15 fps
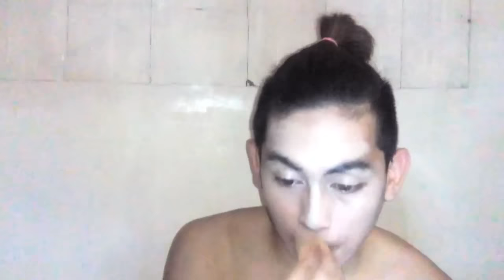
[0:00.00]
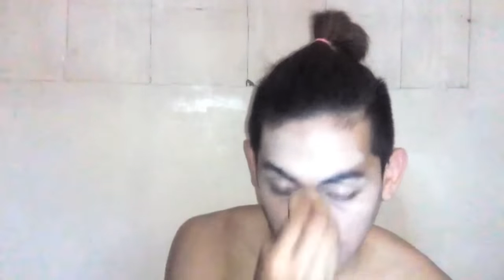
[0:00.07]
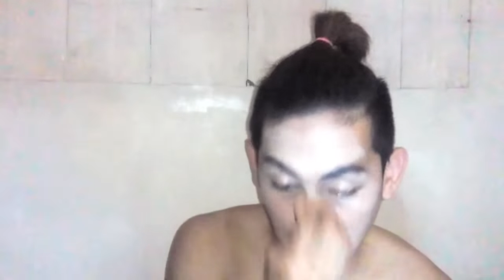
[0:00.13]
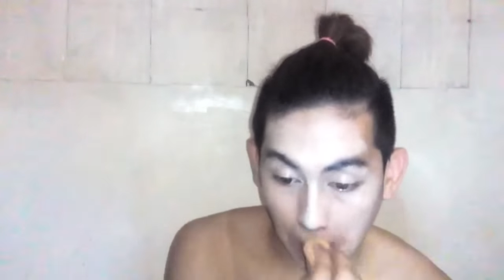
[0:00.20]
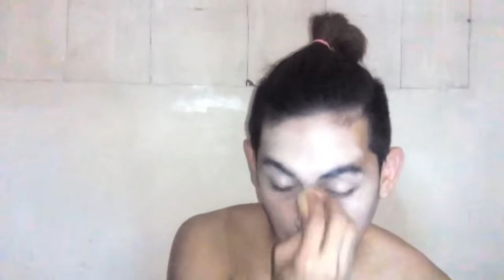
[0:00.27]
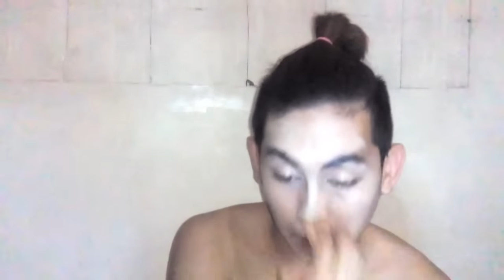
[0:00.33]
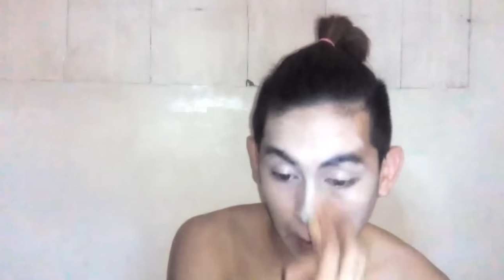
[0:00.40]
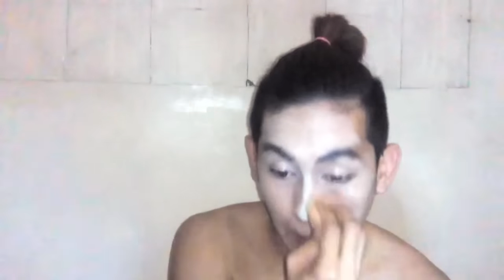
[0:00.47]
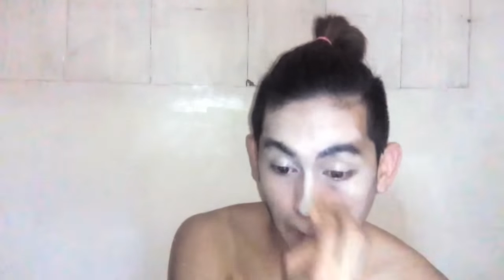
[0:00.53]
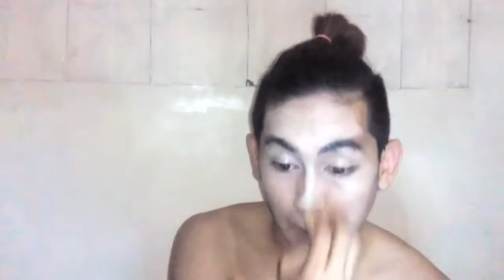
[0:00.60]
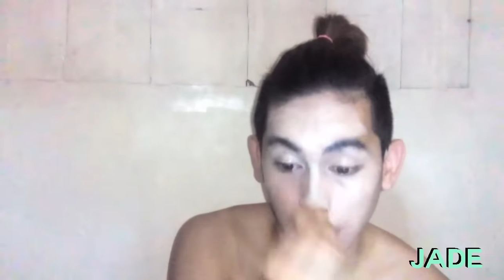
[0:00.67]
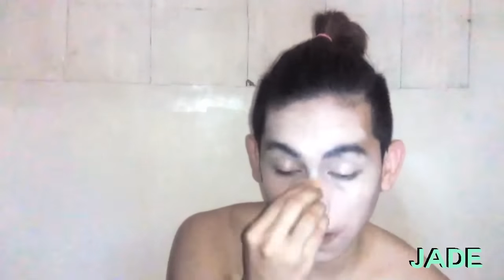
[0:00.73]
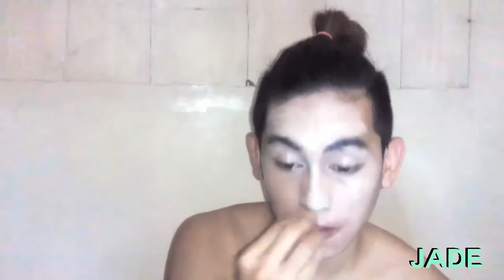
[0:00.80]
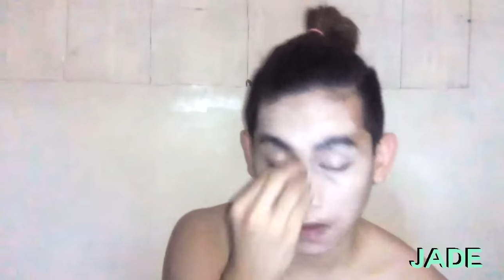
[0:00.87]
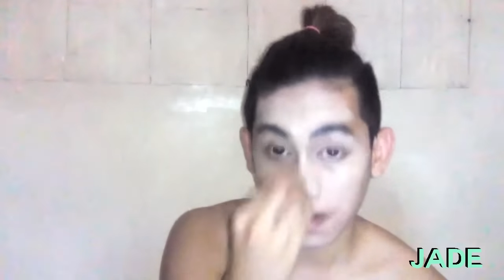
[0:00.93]
Apply
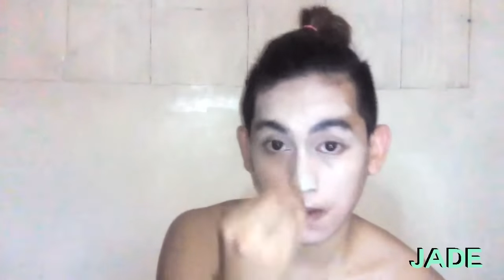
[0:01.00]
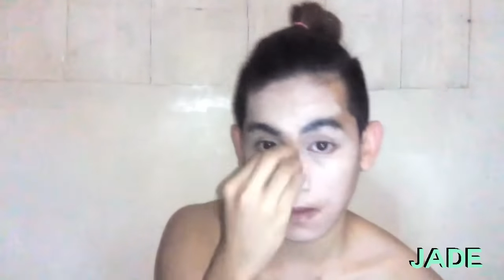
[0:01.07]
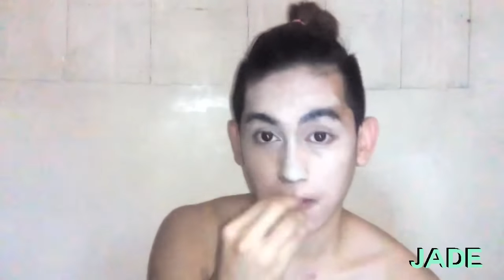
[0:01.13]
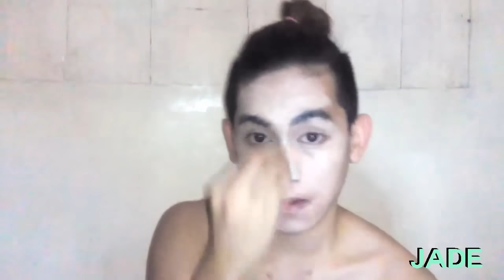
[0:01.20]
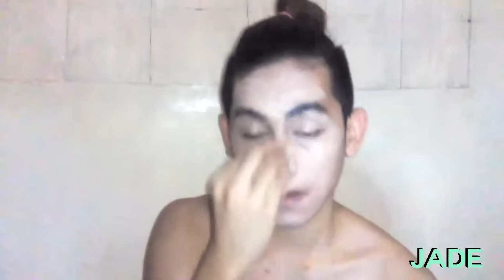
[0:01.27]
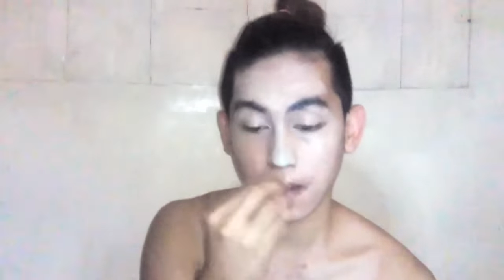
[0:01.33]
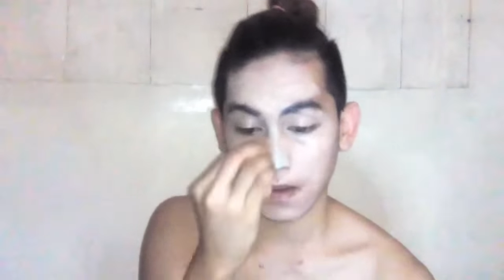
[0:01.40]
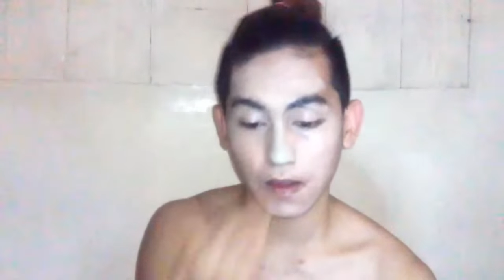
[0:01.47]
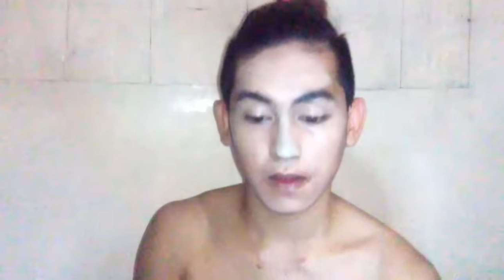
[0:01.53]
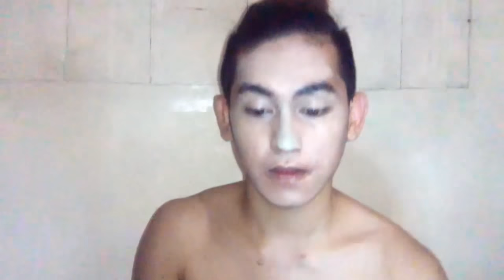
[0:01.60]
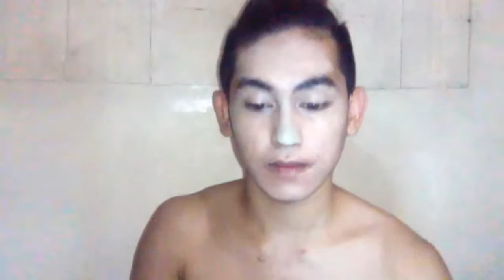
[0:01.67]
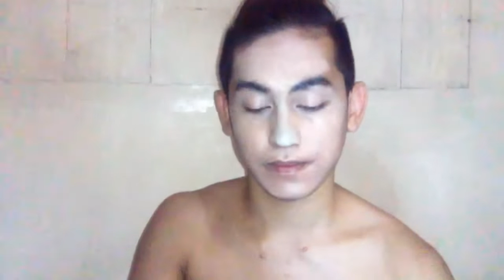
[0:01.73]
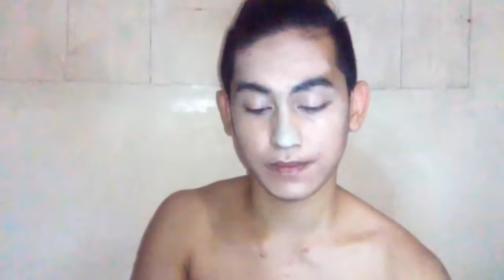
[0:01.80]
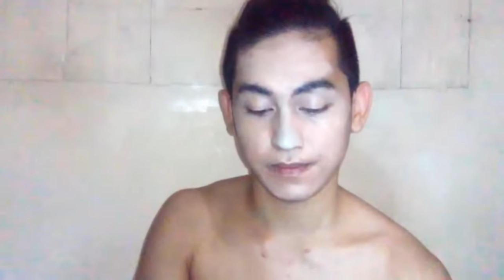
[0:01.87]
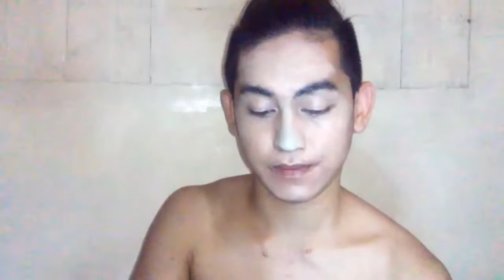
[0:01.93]
some Jade Cake
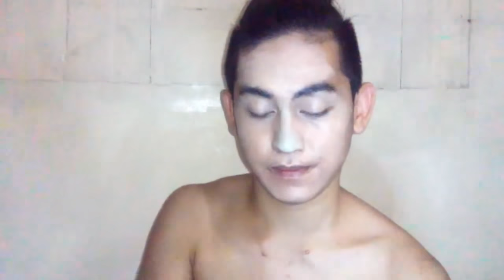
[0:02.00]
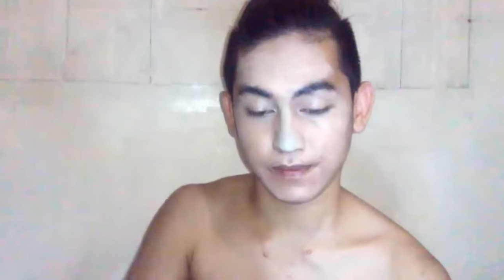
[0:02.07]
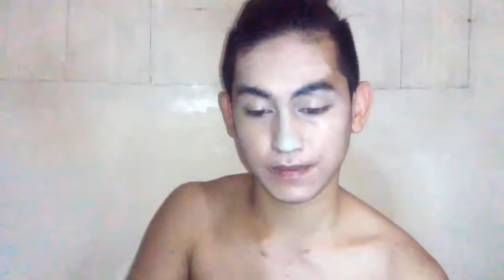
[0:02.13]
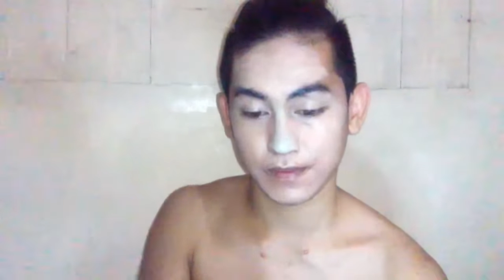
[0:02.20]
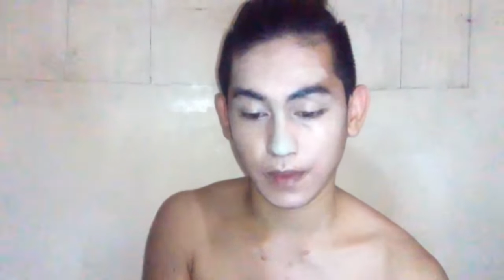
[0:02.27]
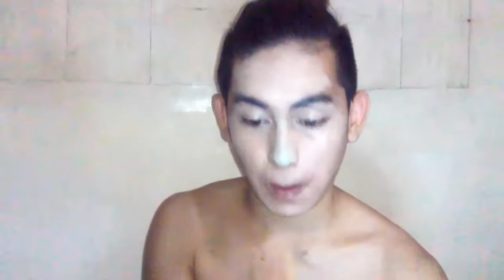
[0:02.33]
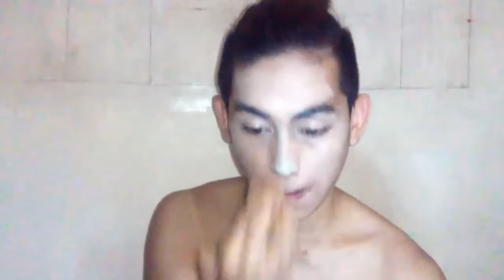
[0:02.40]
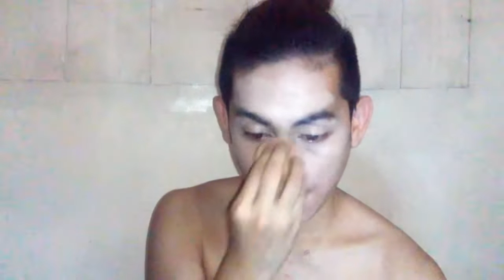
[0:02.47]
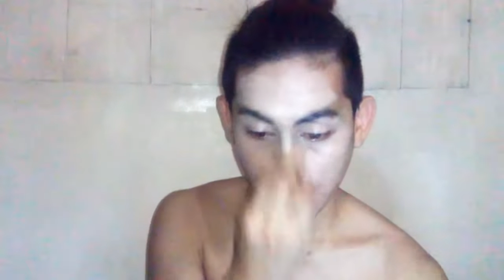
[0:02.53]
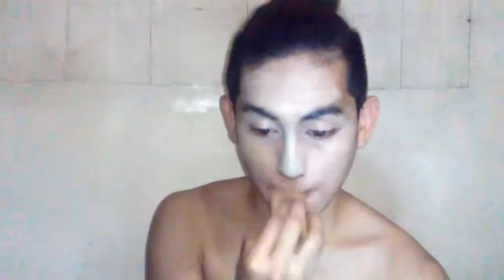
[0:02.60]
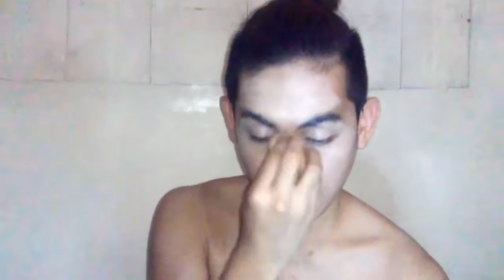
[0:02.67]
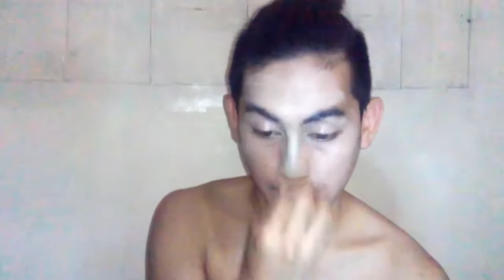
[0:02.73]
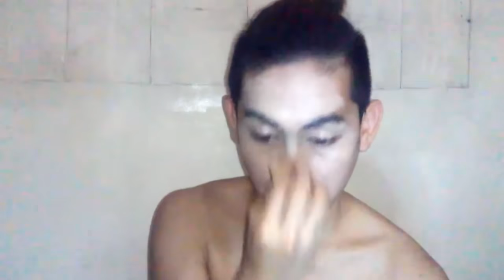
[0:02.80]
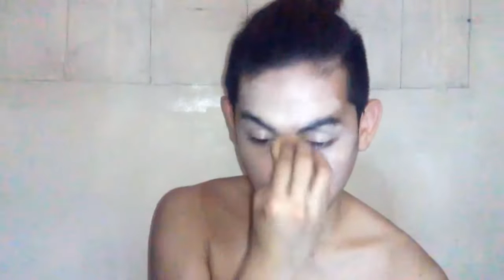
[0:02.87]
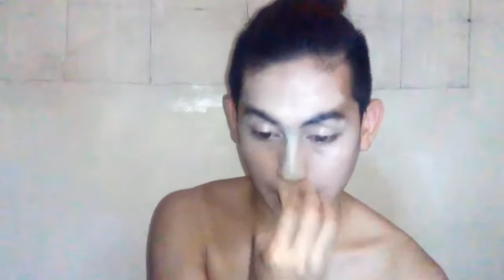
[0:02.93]
Foundation on your
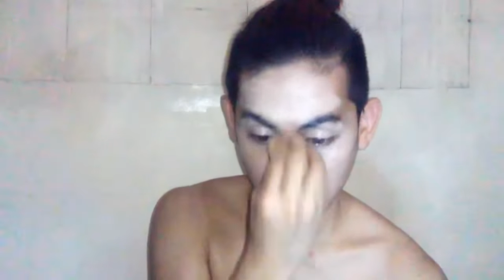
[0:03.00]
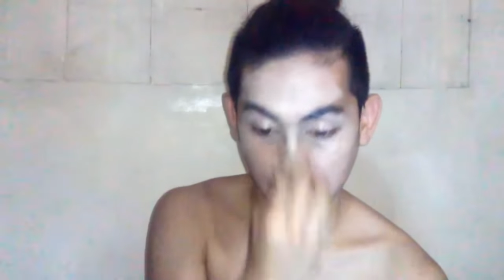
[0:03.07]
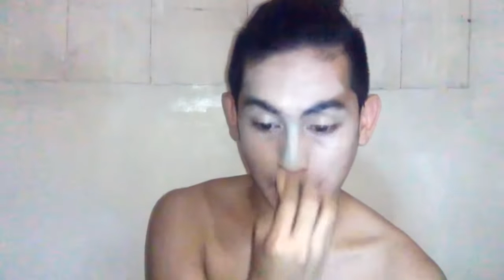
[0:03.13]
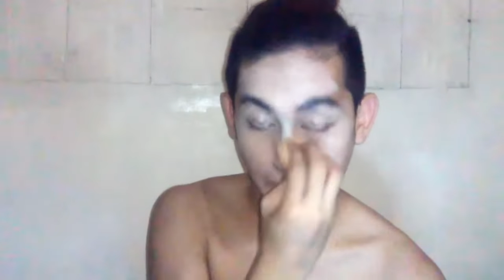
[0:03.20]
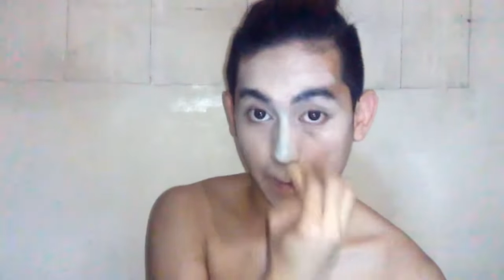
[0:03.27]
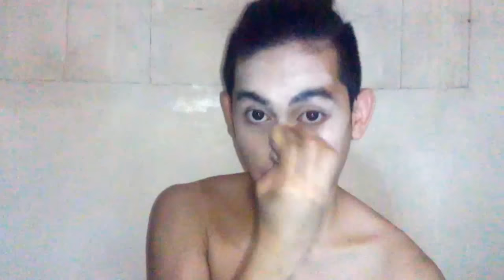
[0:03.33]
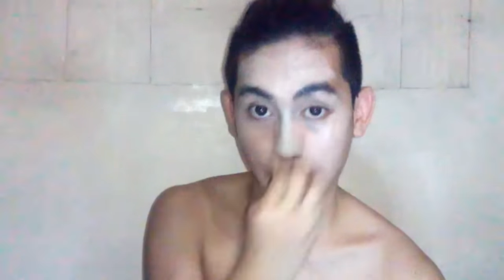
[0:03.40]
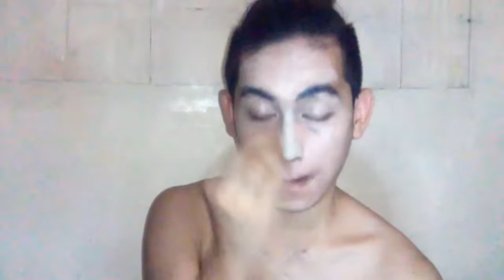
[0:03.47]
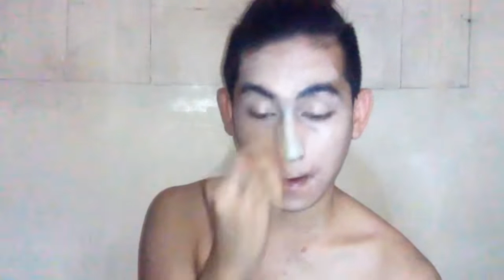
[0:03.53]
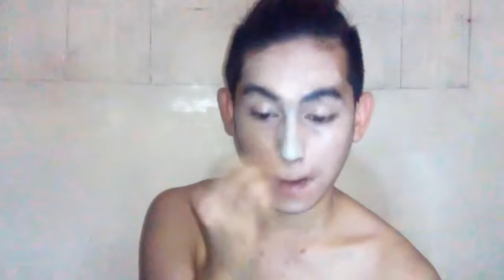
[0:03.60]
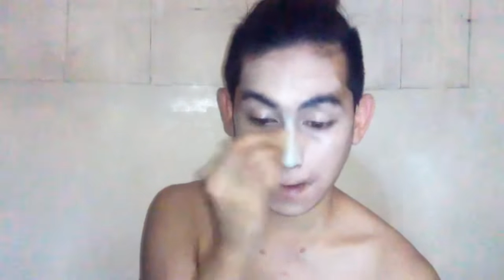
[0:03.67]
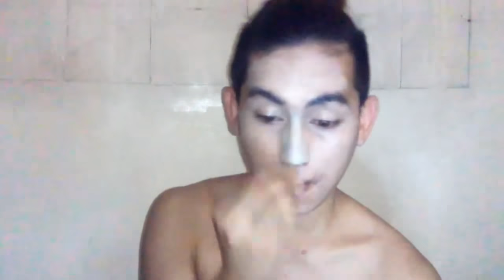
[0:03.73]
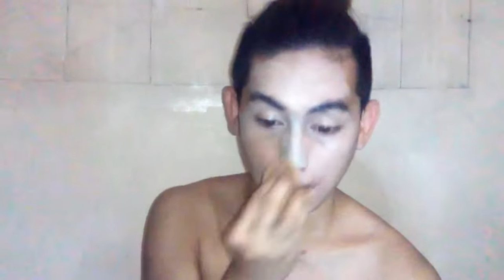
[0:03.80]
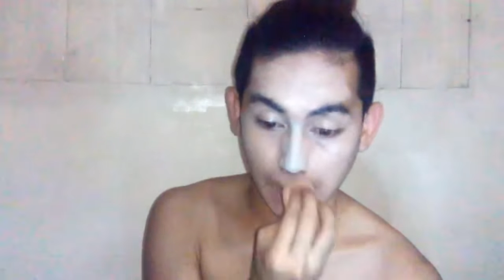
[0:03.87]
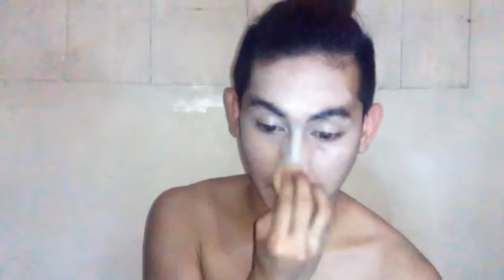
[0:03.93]
eye and nose
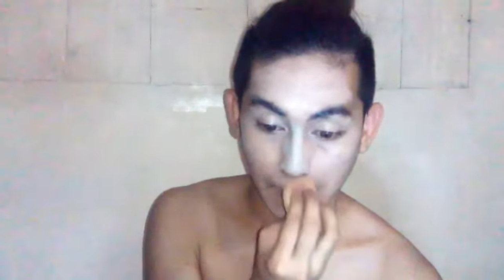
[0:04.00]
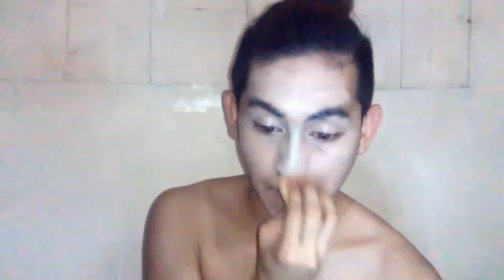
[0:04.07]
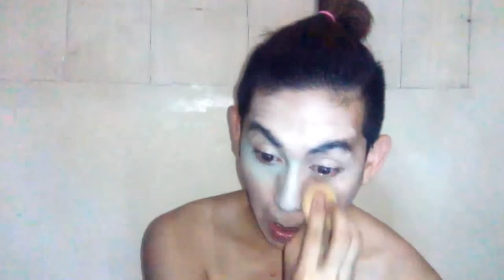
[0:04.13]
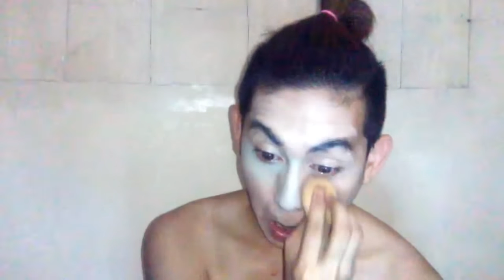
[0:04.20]
area.